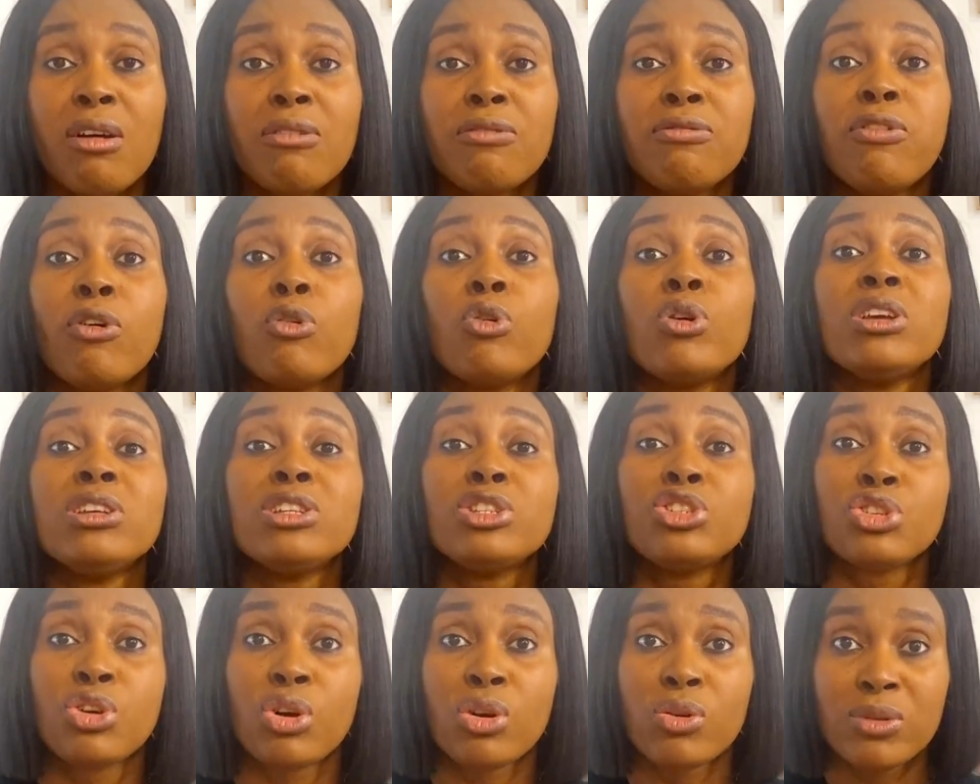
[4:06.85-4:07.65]
for a
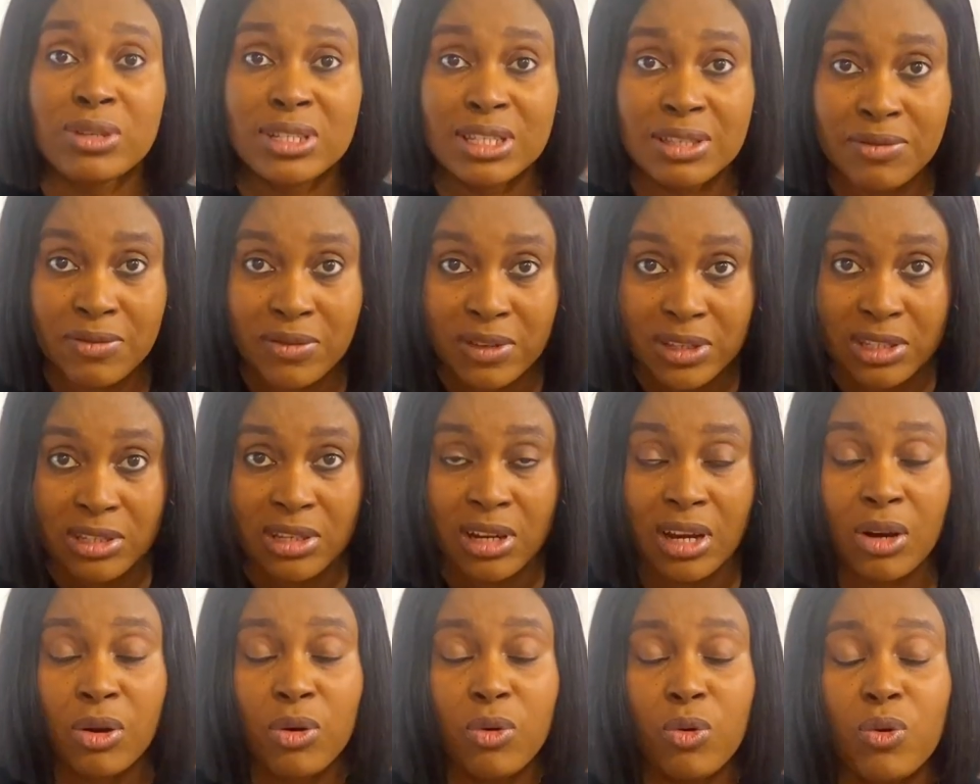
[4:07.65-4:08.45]
tourist
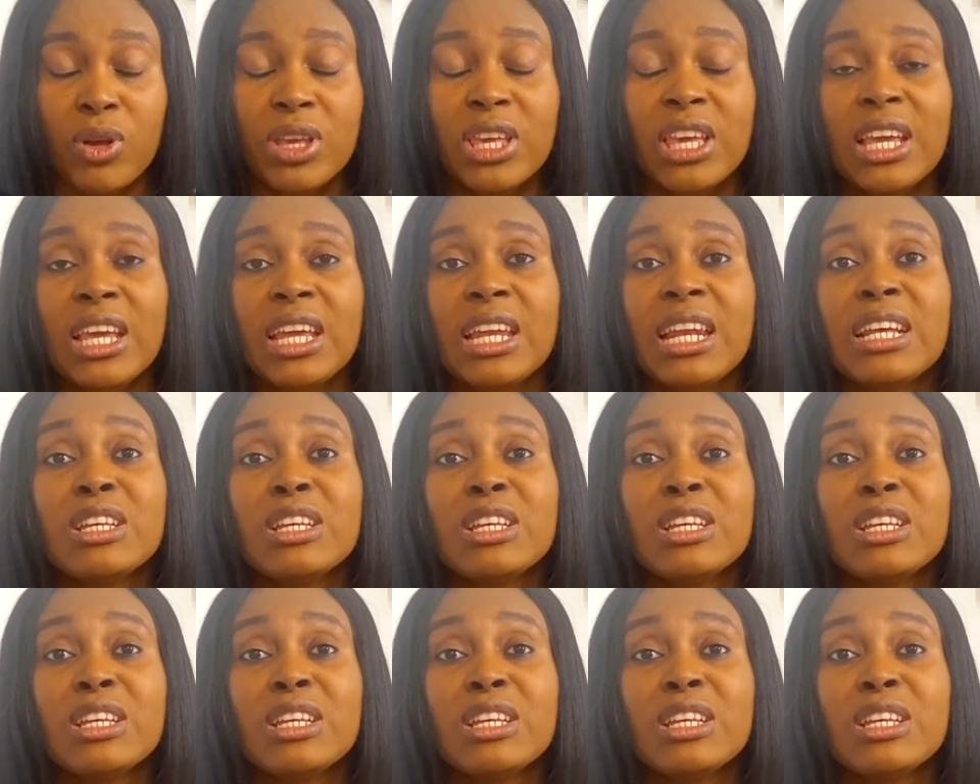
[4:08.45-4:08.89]
visa, okay?